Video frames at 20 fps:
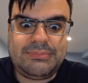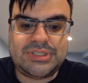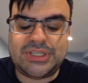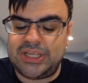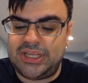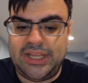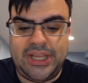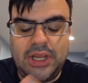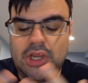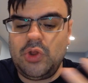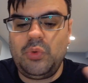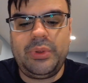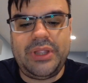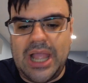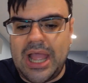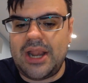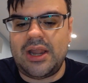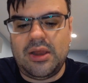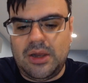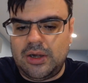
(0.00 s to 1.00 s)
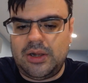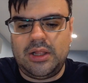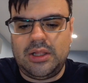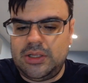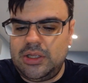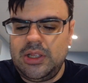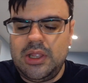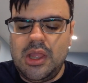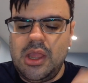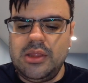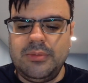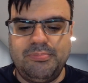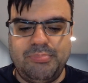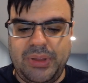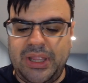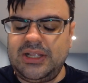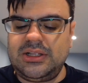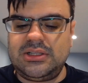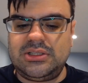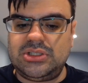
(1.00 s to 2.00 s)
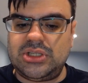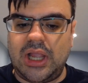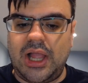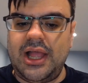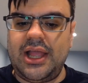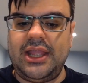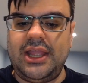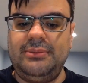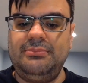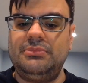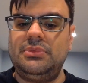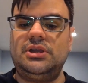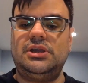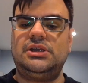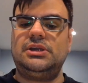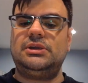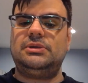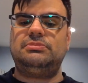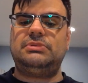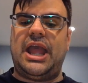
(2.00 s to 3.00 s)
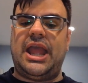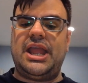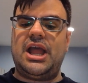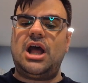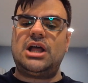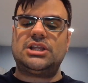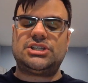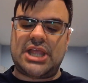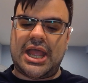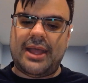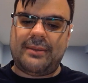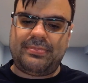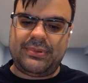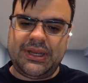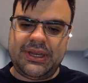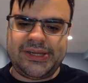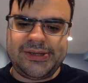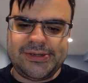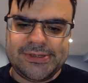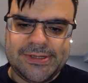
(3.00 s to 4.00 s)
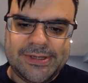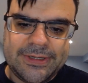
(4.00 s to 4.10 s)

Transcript: Here we got a, a big time uh, chaos happening.